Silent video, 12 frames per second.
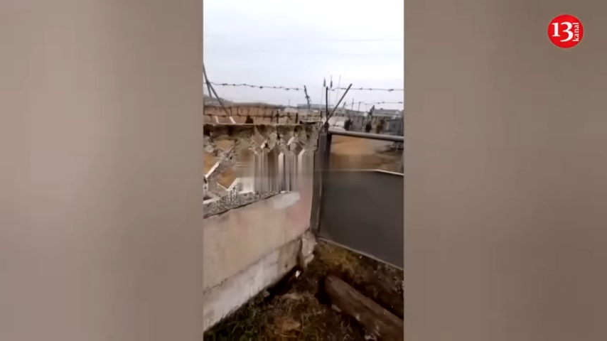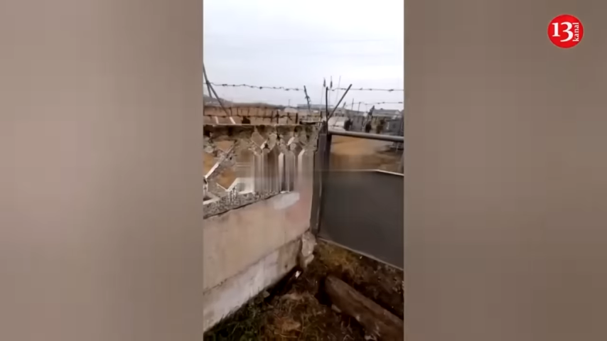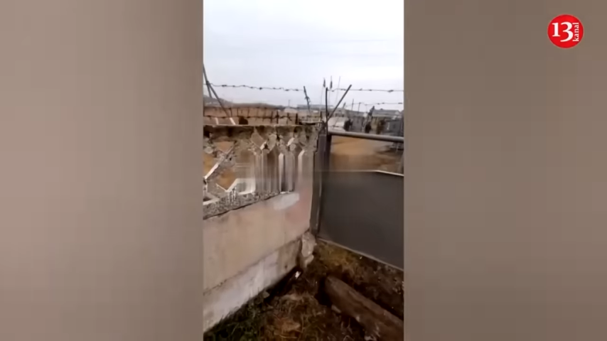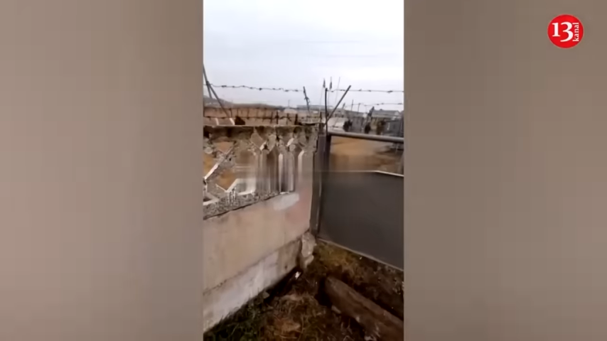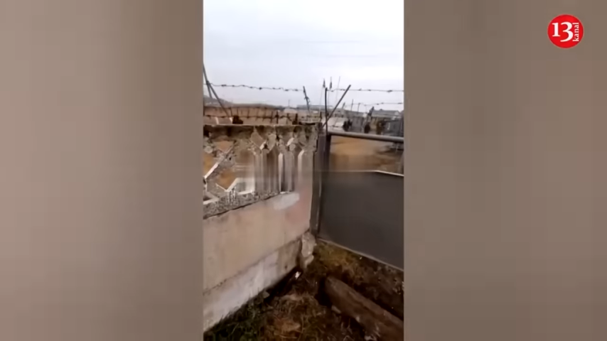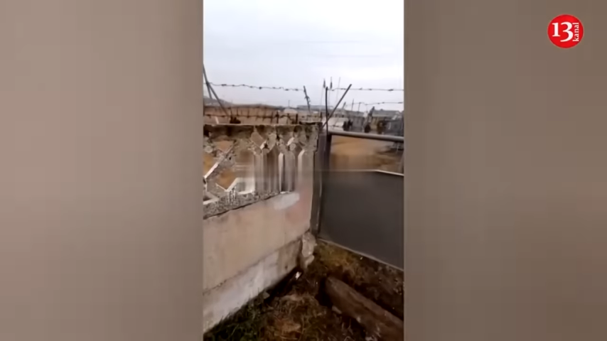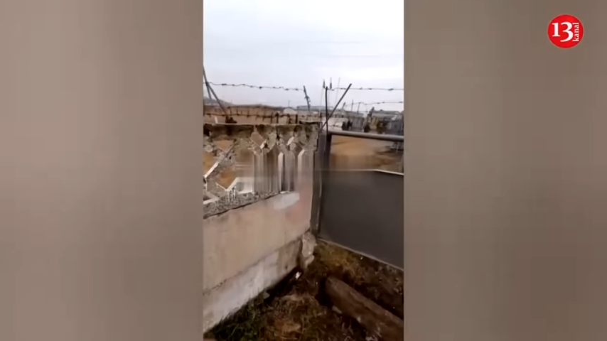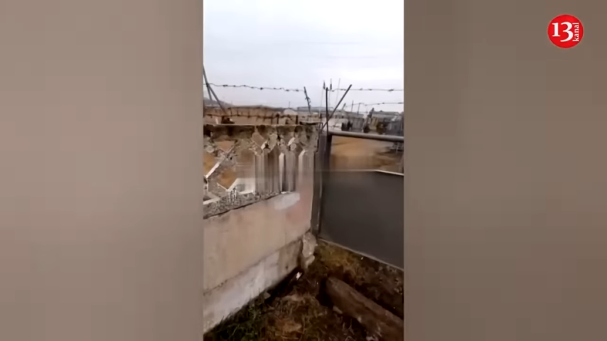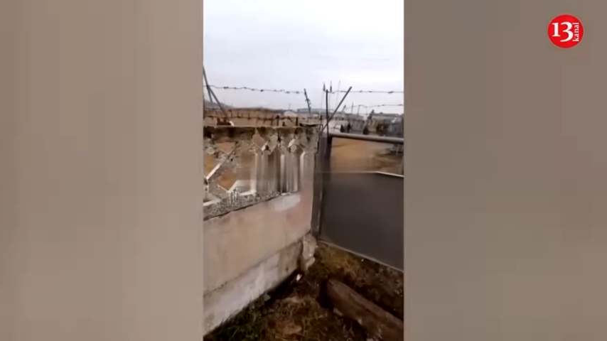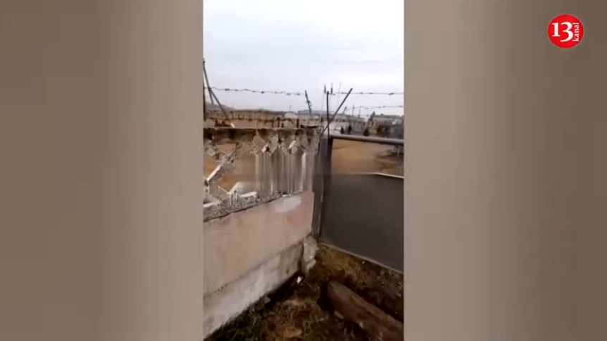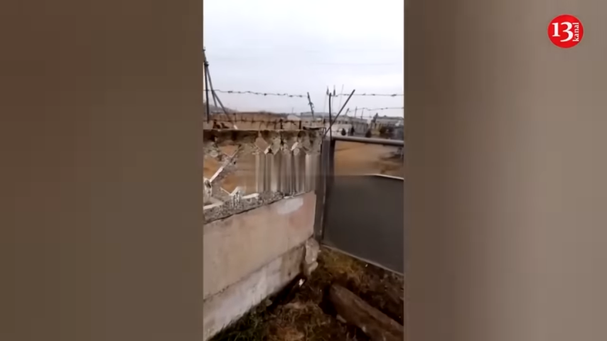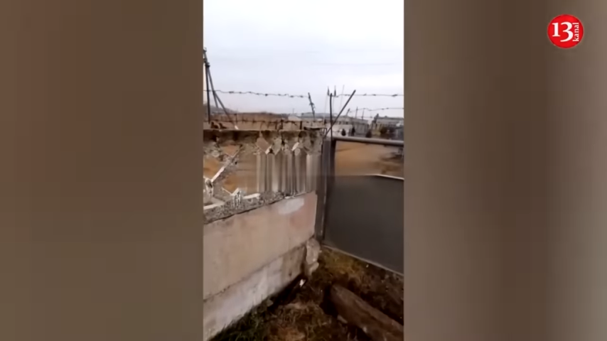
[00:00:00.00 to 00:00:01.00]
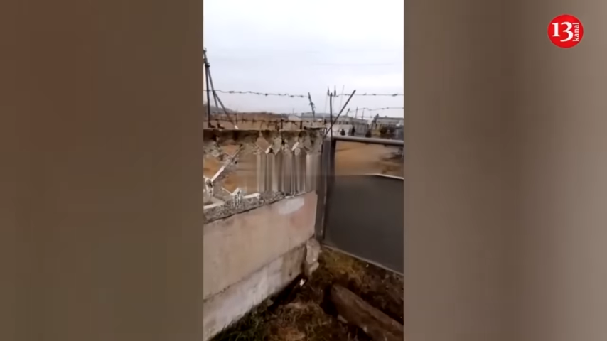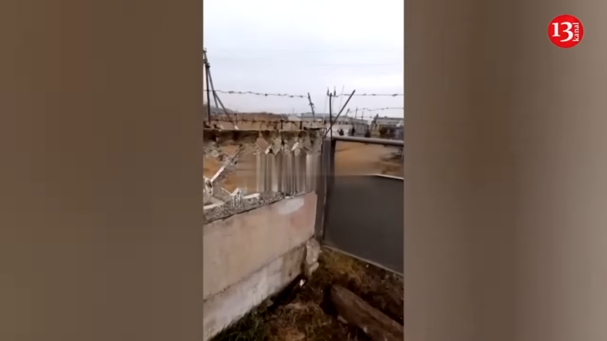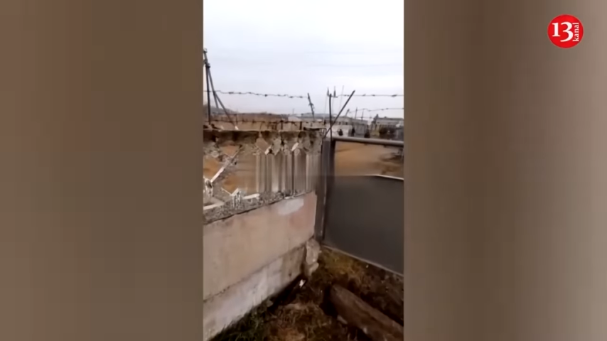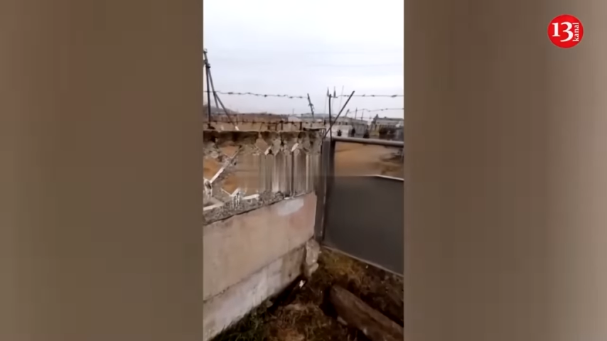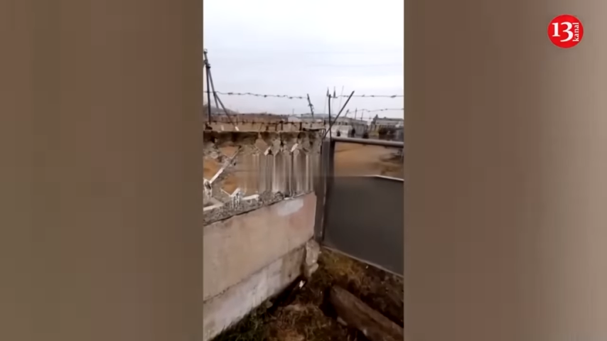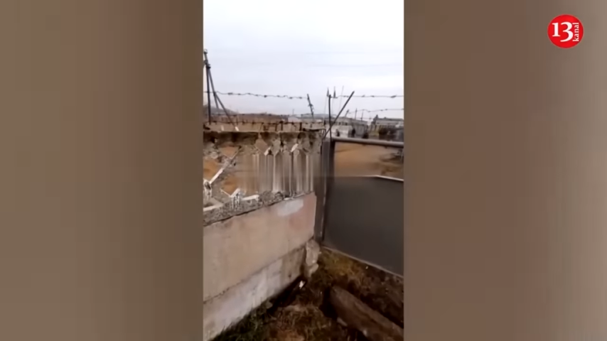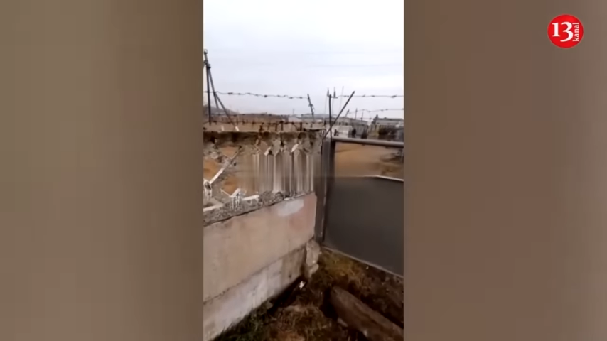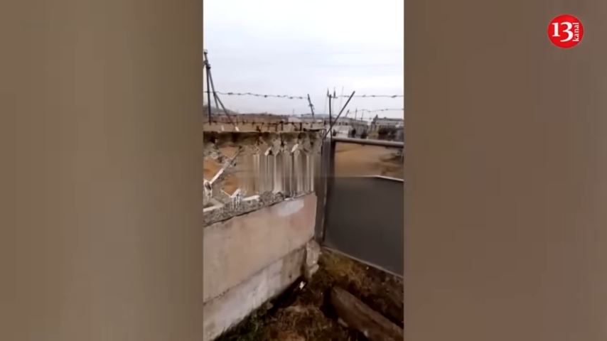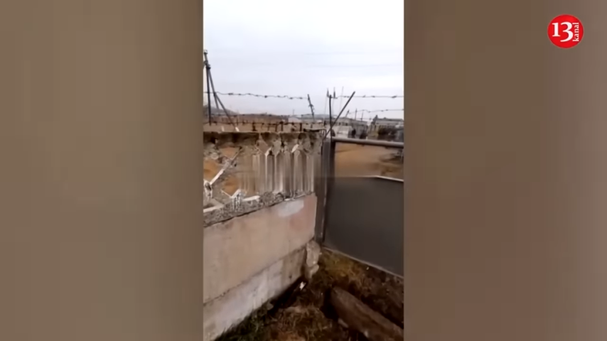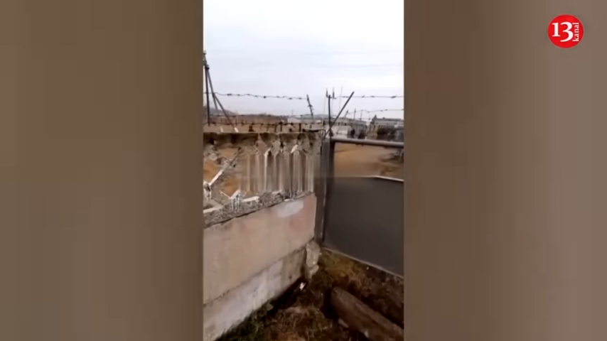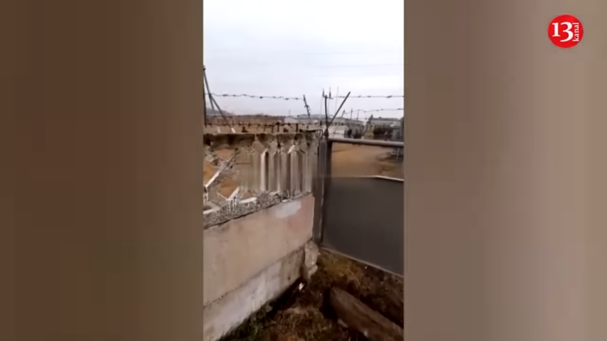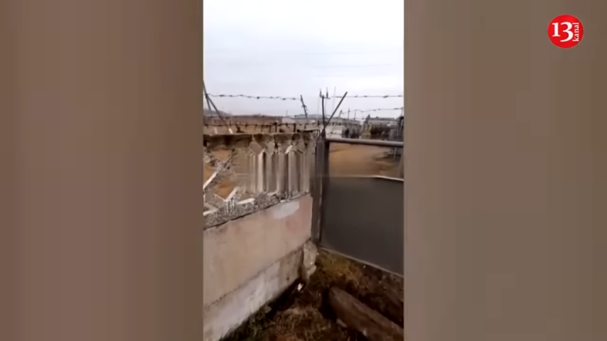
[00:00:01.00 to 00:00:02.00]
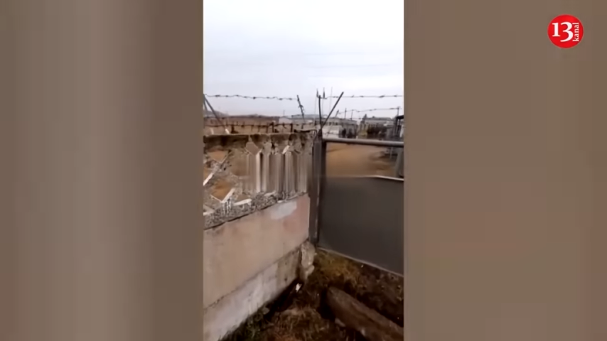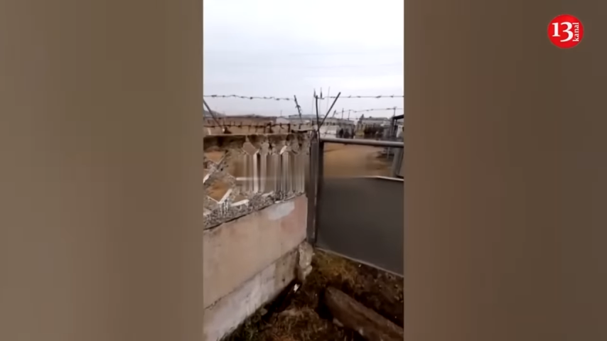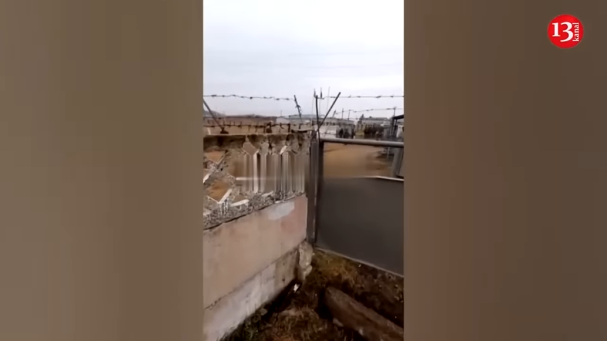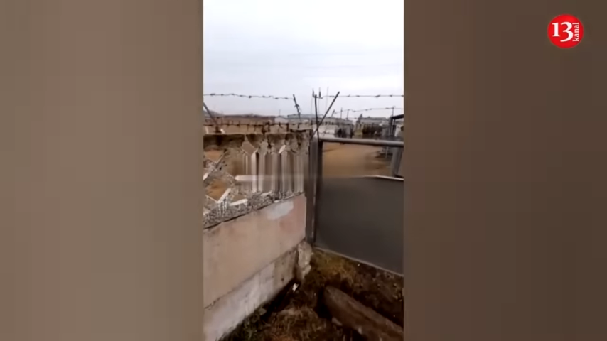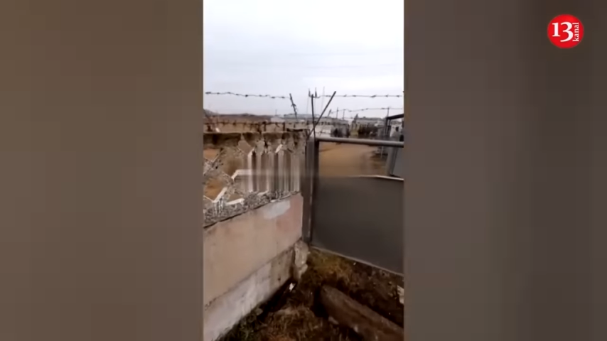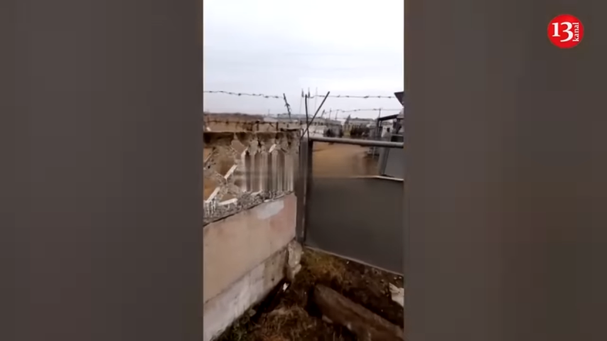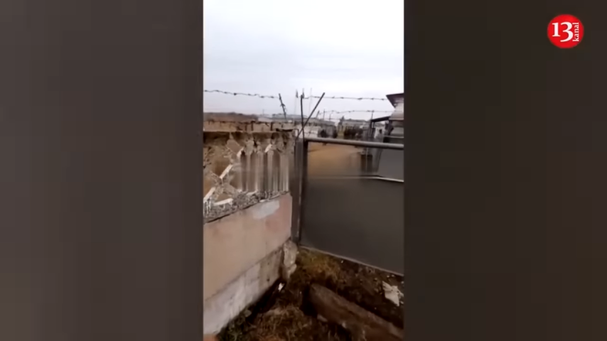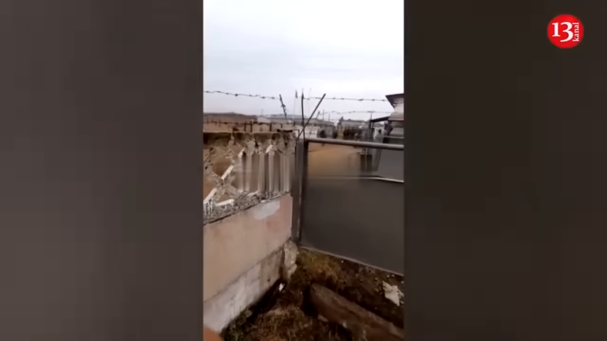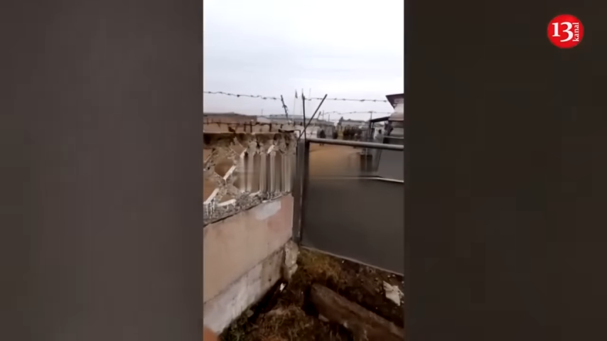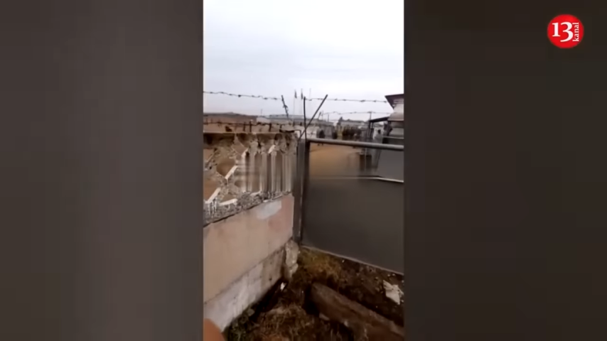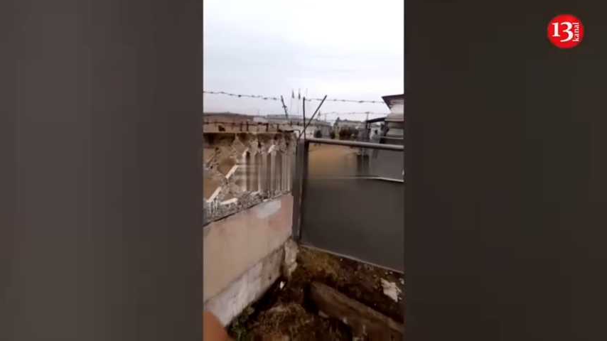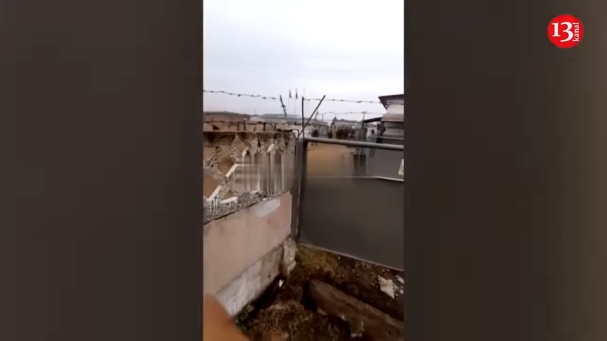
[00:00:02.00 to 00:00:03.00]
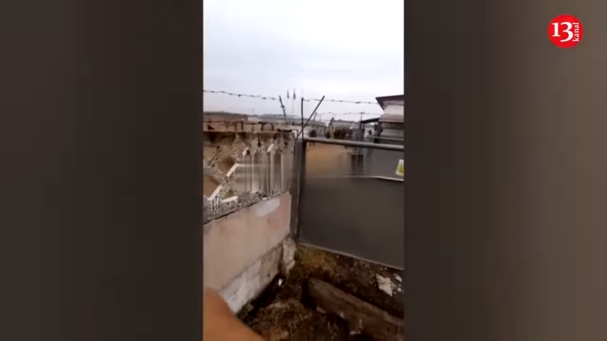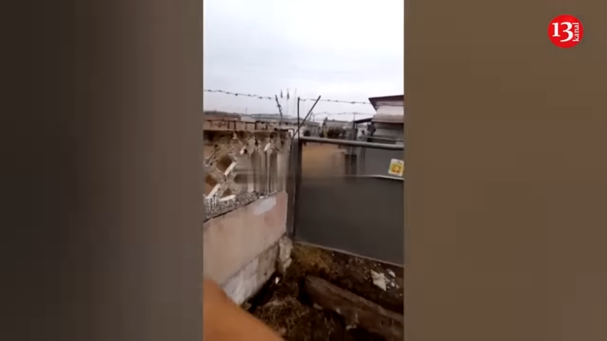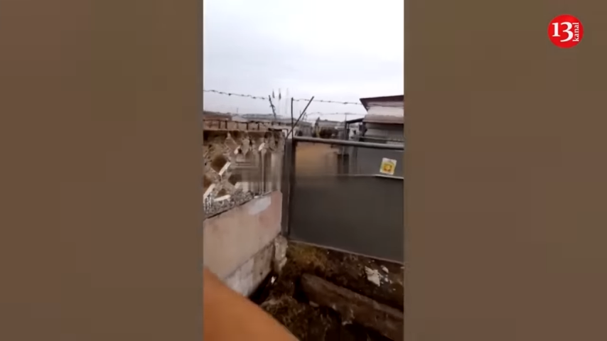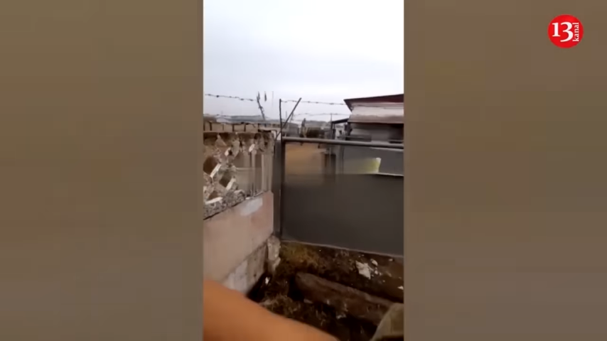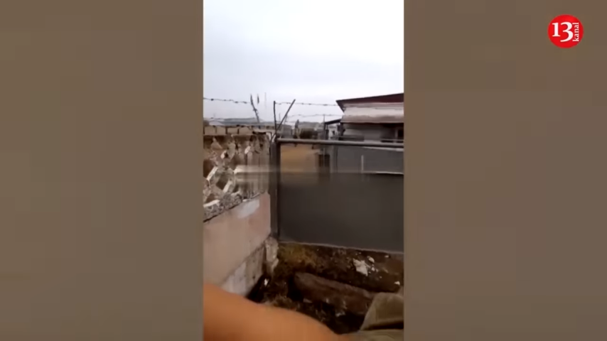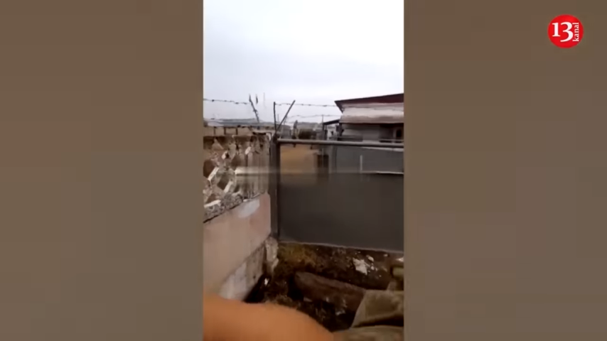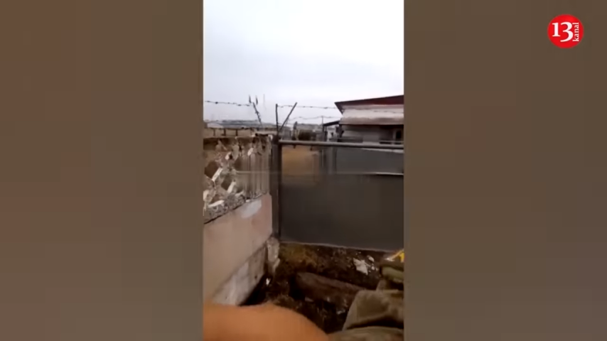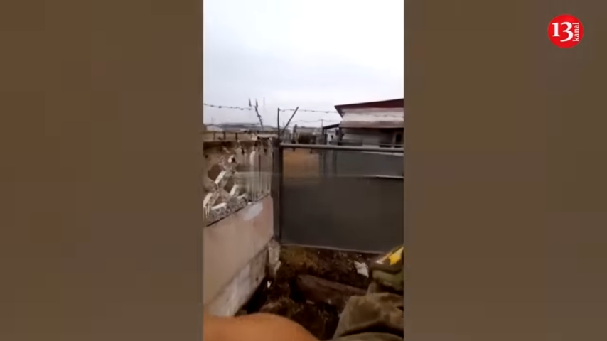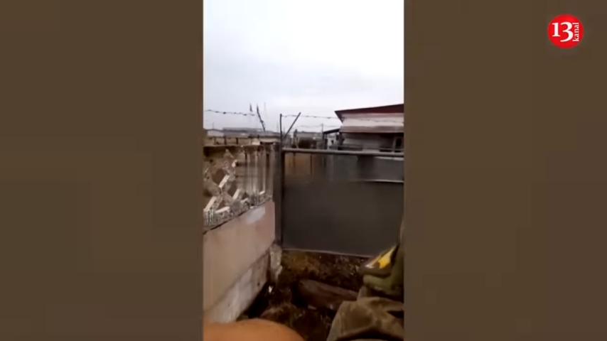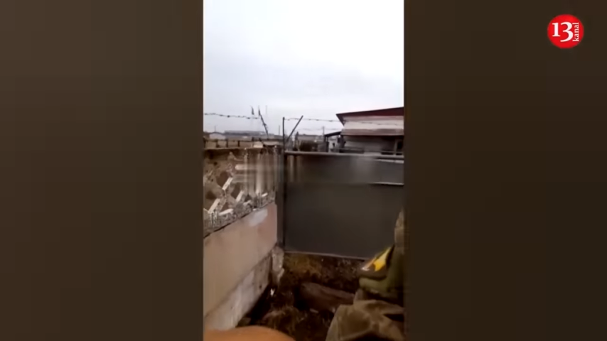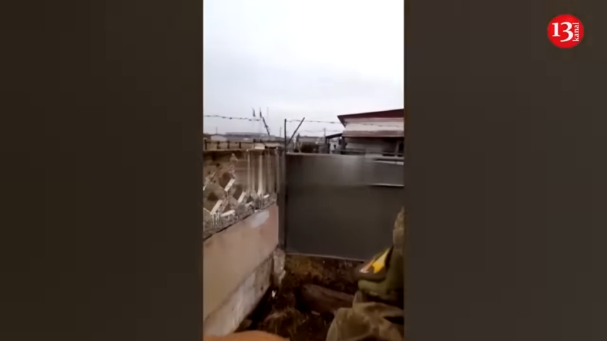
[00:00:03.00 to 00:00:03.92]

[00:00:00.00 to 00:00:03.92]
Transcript: No face is visible, so there are no lips to read.